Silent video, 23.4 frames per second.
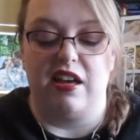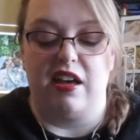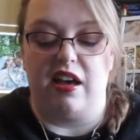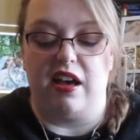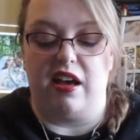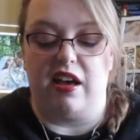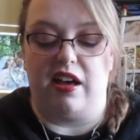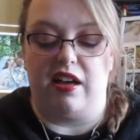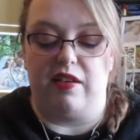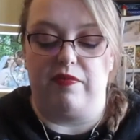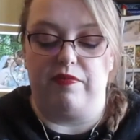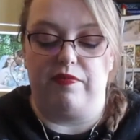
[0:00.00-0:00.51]

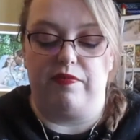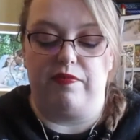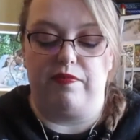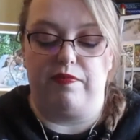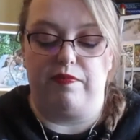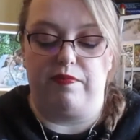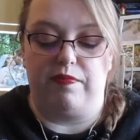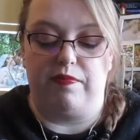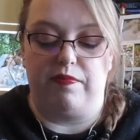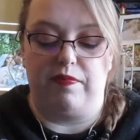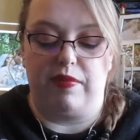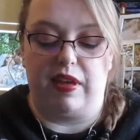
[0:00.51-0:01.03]
and
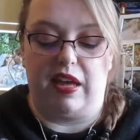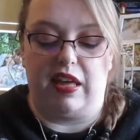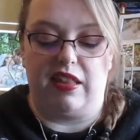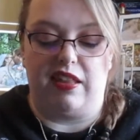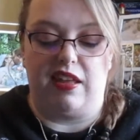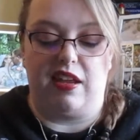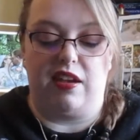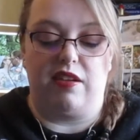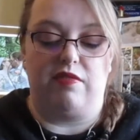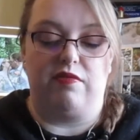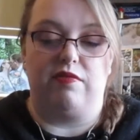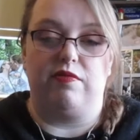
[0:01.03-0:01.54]

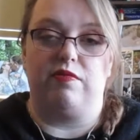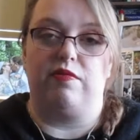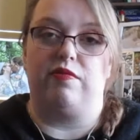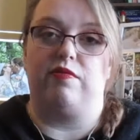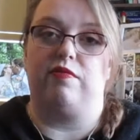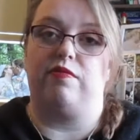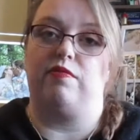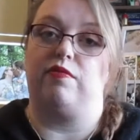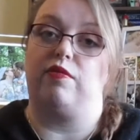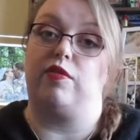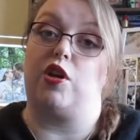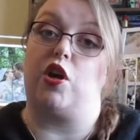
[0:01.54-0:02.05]
then
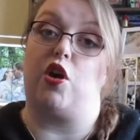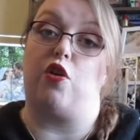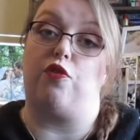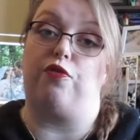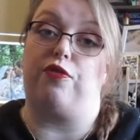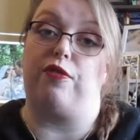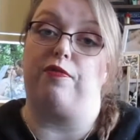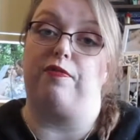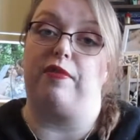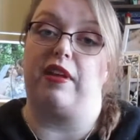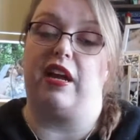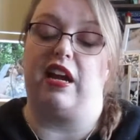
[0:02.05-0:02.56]
go
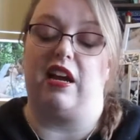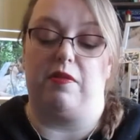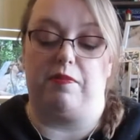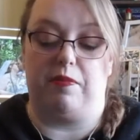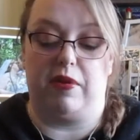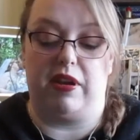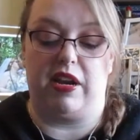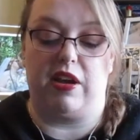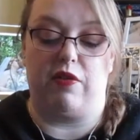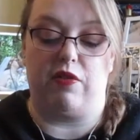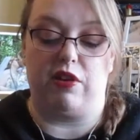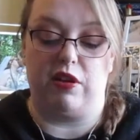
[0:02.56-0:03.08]
from there.
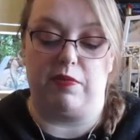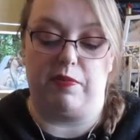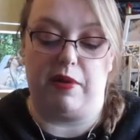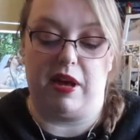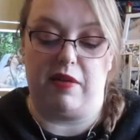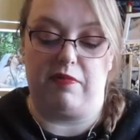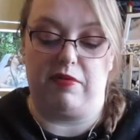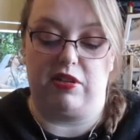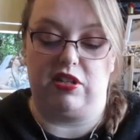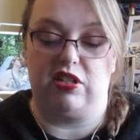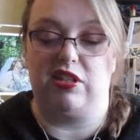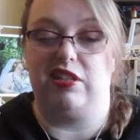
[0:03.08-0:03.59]
But I want to
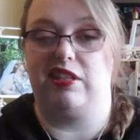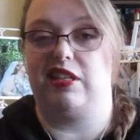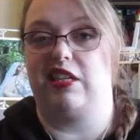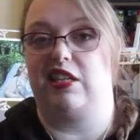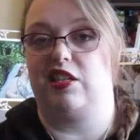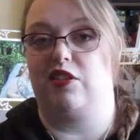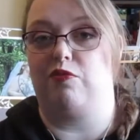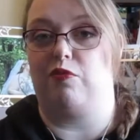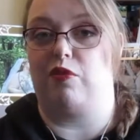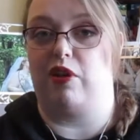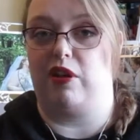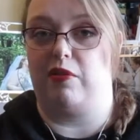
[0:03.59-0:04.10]
publish at
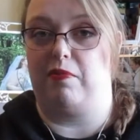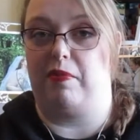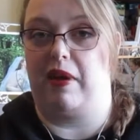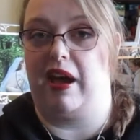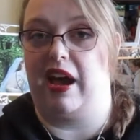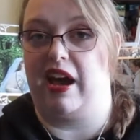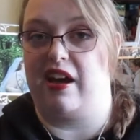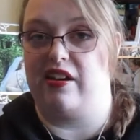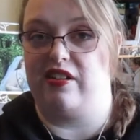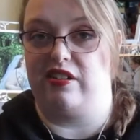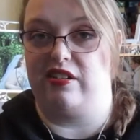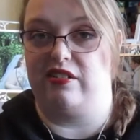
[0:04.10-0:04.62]
least 1
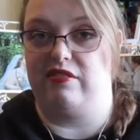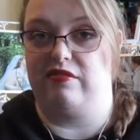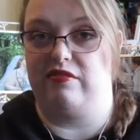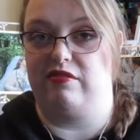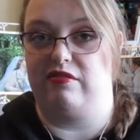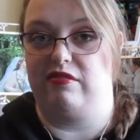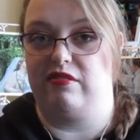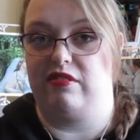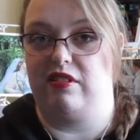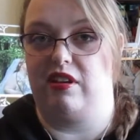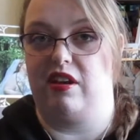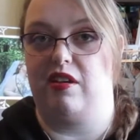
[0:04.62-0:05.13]
pattern
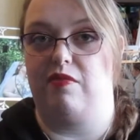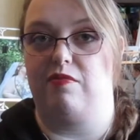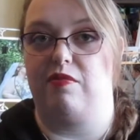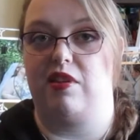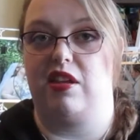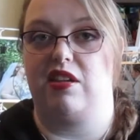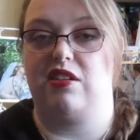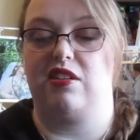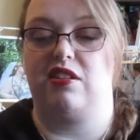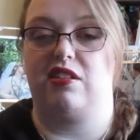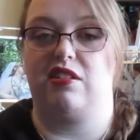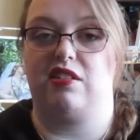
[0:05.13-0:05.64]

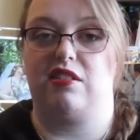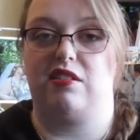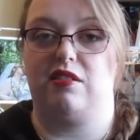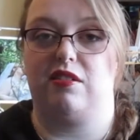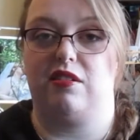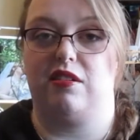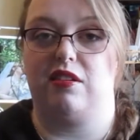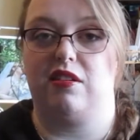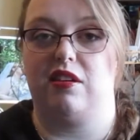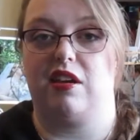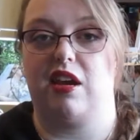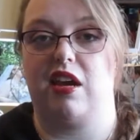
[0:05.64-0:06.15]
and just
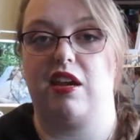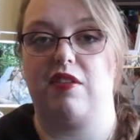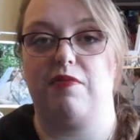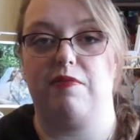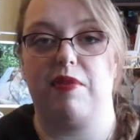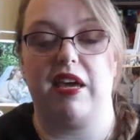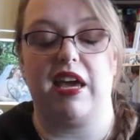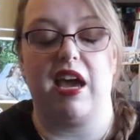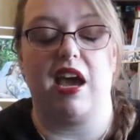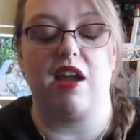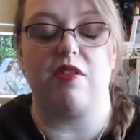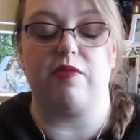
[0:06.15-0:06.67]
kind of
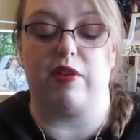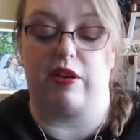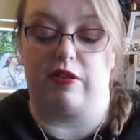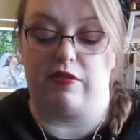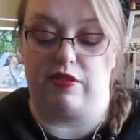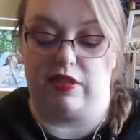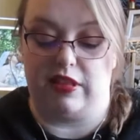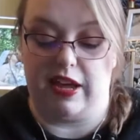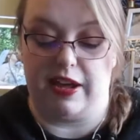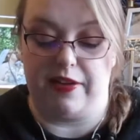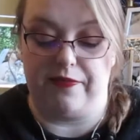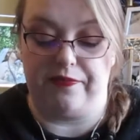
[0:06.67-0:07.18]
make headway with
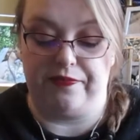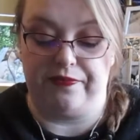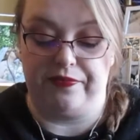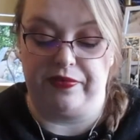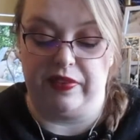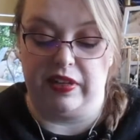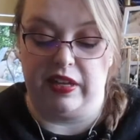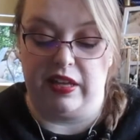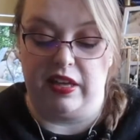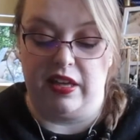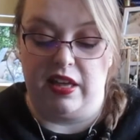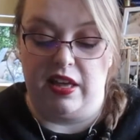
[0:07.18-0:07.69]
that.
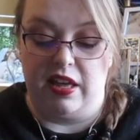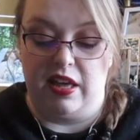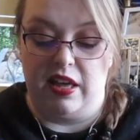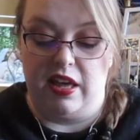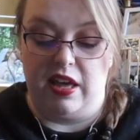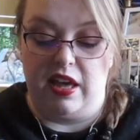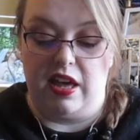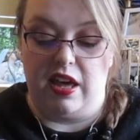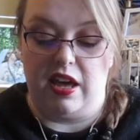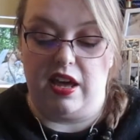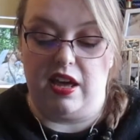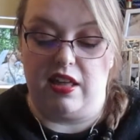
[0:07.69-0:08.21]

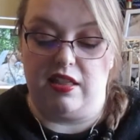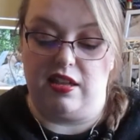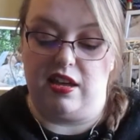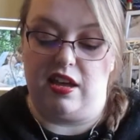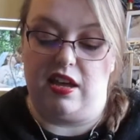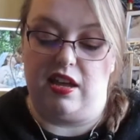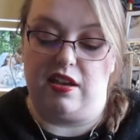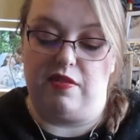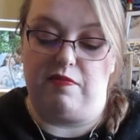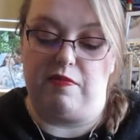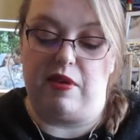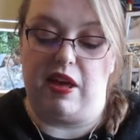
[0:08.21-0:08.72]
And
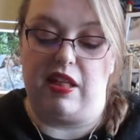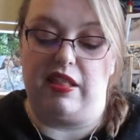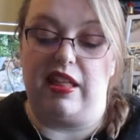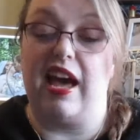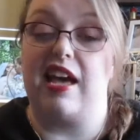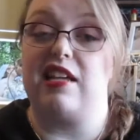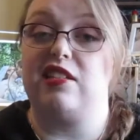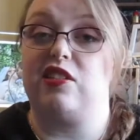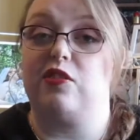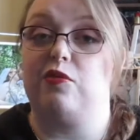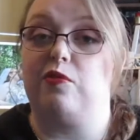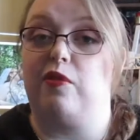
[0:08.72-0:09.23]
then my
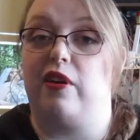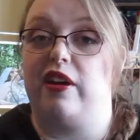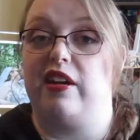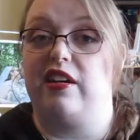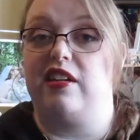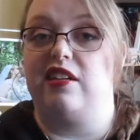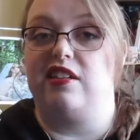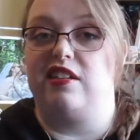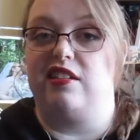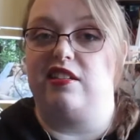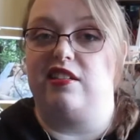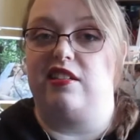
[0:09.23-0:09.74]
last one
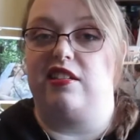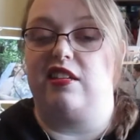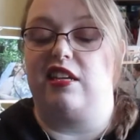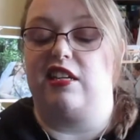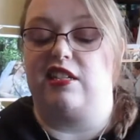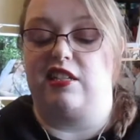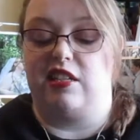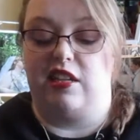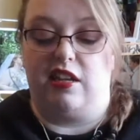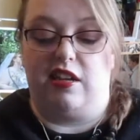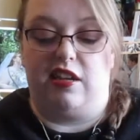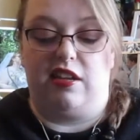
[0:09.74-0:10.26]
is
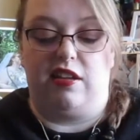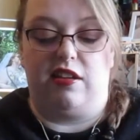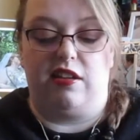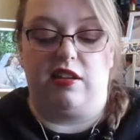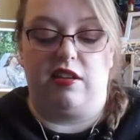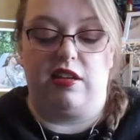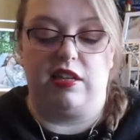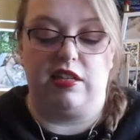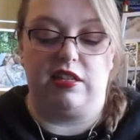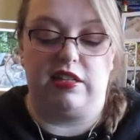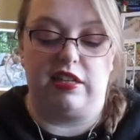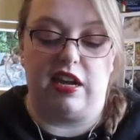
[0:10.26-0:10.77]
a
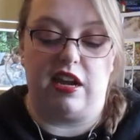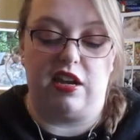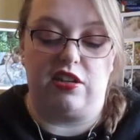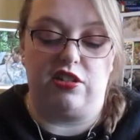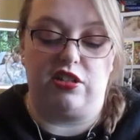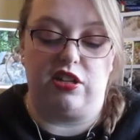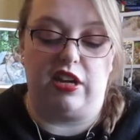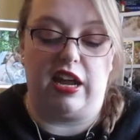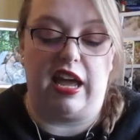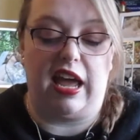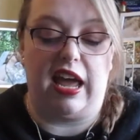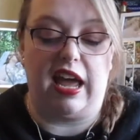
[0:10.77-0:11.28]
stash
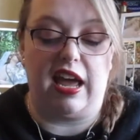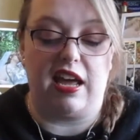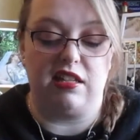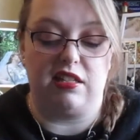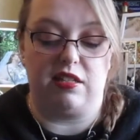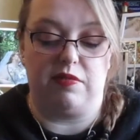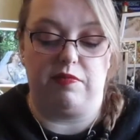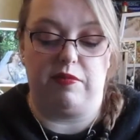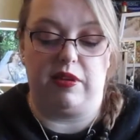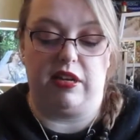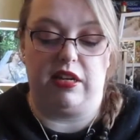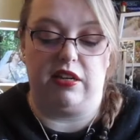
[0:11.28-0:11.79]

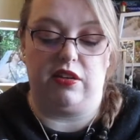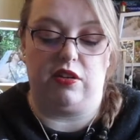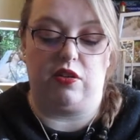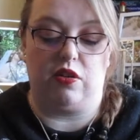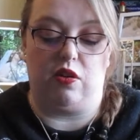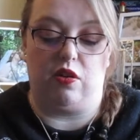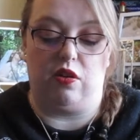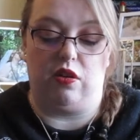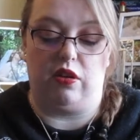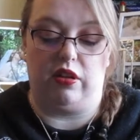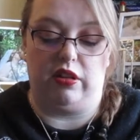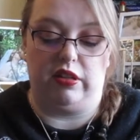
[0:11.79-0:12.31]
enhancement
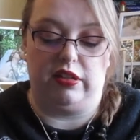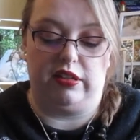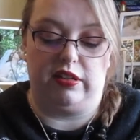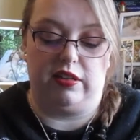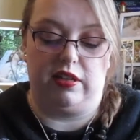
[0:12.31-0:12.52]
goal,